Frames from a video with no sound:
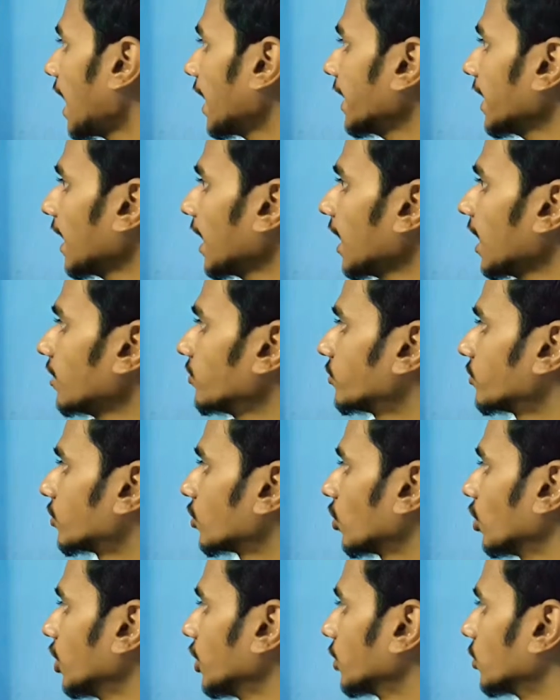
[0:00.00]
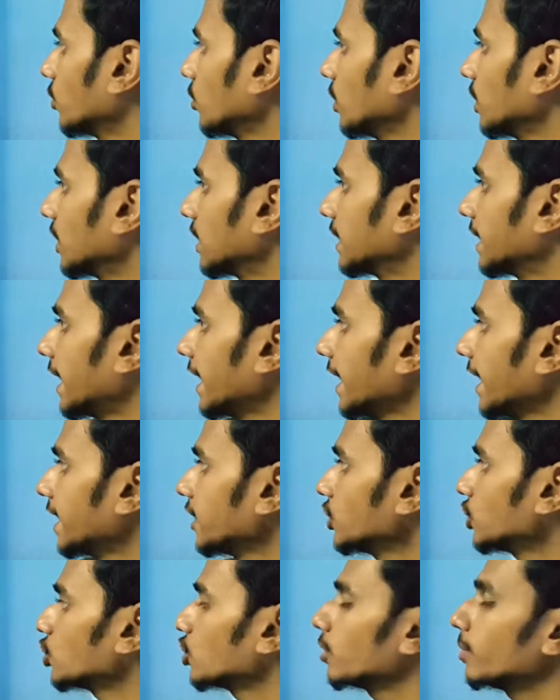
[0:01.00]
And I have told you that
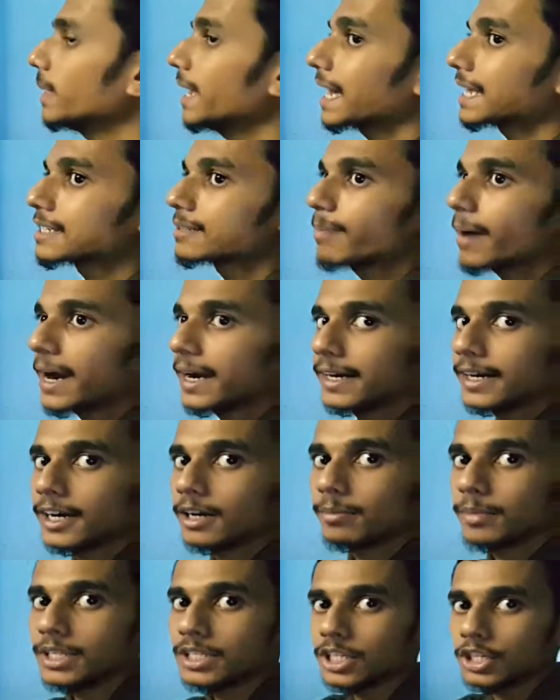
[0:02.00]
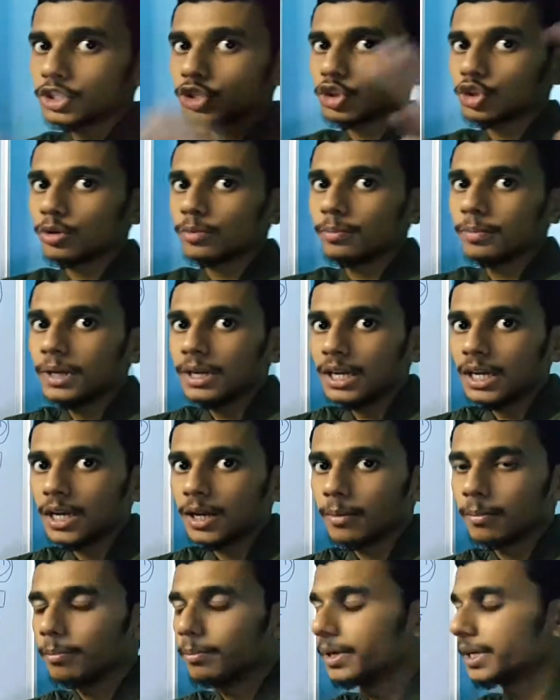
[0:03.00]
N should be expanded, means it should be
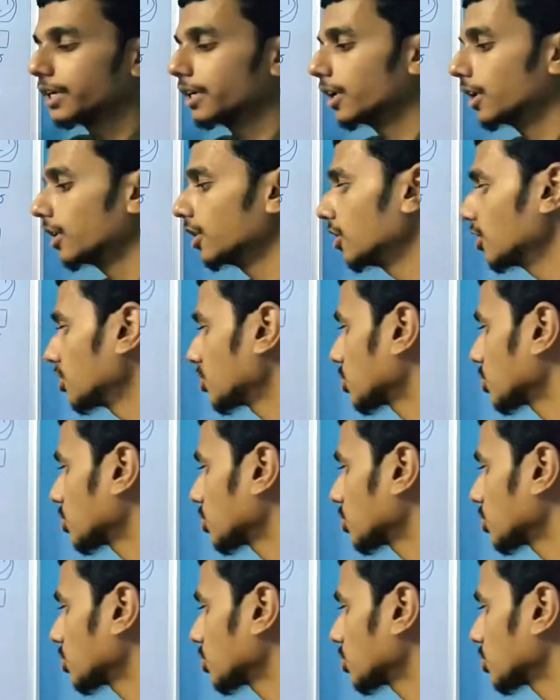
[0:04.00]
bigger.